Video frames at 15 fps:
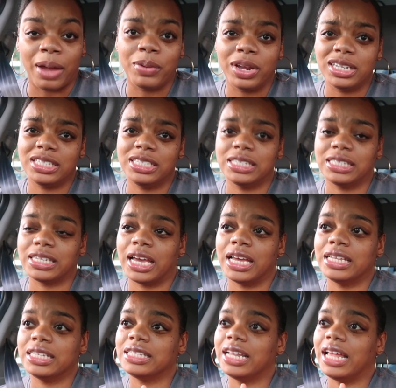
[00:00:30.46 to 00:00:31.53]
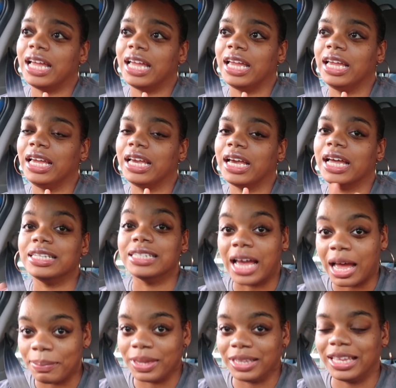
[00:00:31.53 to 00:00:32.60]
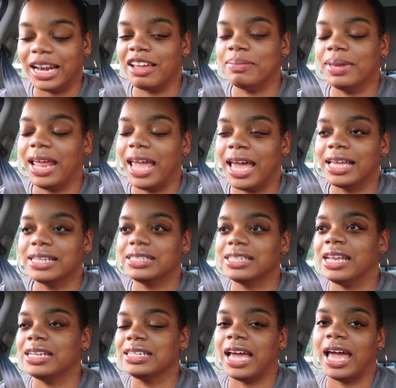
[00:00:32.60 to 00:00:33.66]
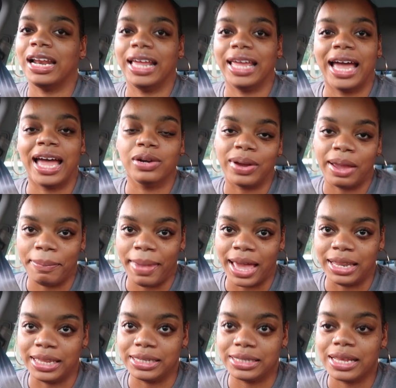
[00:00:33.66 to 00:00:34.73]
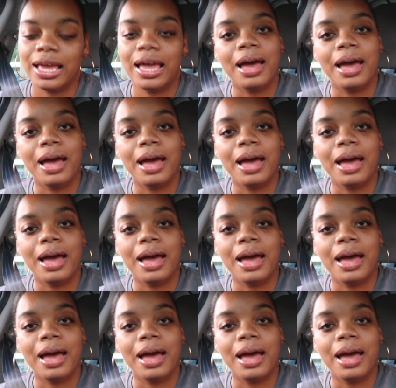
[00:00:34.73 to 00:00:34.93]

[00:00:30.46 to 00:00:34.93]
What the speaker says: wanted to discuss like a topic that I've been asked, and it's kind of like, how do I balance